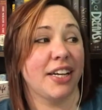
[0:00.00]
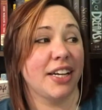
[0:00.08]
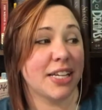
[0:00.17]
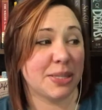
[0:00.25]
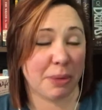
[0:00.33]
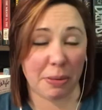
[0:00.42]

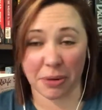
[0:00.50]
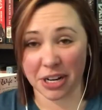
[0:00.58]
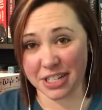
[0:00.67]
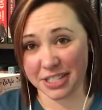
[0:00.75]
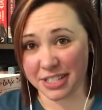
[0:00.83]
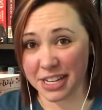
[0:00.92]
is by
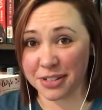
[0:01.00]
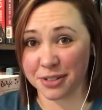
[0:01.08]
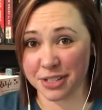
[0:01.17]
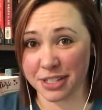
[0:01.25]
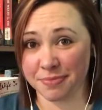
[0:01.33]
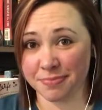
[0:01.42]
Brandon
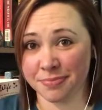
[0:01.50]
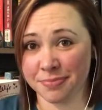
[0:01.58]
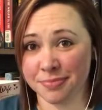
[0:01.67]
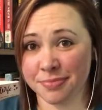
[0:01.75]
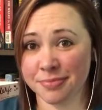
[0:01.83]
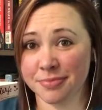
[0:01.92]
Sanderson,
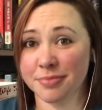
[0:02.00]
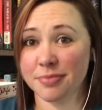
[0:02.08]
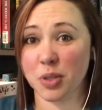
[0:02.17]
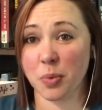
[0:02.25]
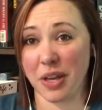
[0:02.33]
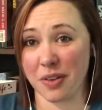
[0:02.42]

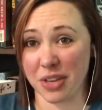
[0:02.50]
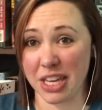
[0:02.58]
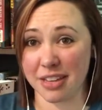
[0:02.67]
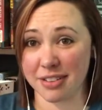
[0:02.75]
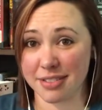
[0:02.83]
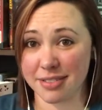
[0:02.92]
The Way of
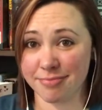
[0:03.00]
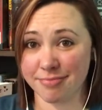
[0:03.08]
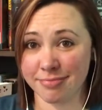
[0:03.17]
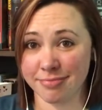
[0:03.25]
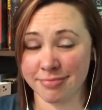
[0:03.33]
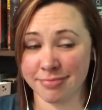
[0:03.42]
Kings.
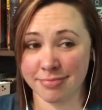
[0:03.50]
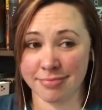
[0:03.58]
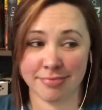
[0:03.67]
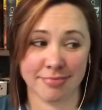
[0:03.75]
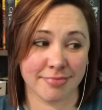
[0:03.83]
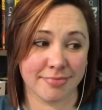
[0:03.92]

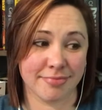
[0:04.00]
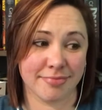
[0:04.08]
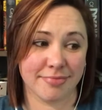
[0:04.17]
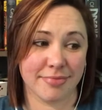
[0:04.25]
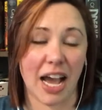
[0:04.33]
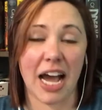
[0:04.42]

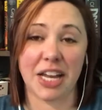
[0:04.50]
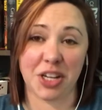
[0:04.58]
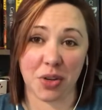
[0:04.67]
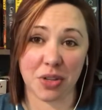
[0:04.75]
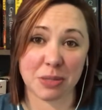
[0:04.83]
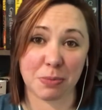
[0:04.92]
I
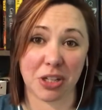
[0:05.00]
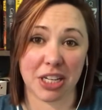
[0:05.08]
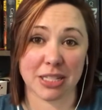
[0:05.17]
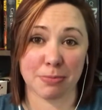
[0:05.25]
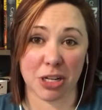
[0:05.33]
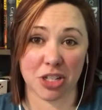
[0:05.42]
know this book
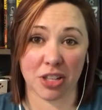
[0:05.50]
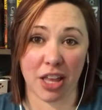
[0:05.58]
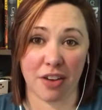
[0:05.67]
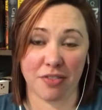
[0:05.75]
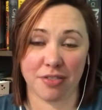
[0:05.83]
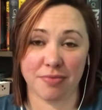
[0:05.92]
gets much
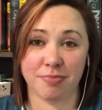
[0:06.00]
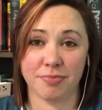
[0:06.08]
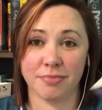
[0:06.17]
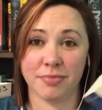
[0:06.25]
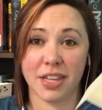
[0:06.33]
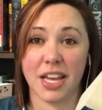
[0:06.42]
love.
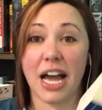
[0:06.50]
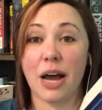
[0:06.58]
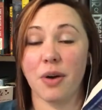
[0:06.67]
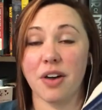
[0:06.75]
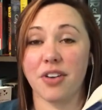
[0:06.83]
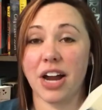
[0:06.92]

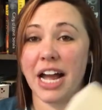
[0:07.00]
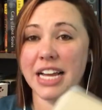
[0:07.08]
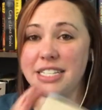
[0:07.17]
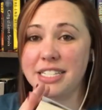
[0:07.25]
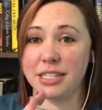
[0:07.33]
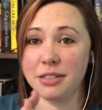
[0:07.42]
However, I
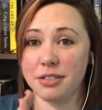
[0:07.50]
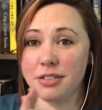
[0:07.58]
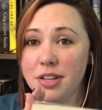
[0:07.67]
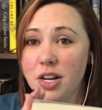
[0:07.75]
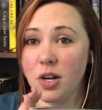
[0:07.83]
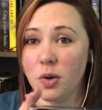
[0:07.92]
did
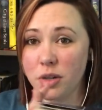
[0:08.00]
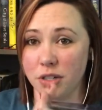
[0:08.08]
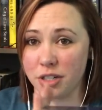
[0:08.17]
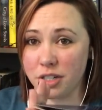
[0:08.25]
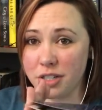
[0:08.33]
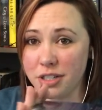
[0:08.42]

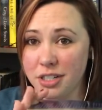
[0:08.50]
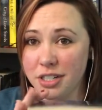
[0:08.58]
order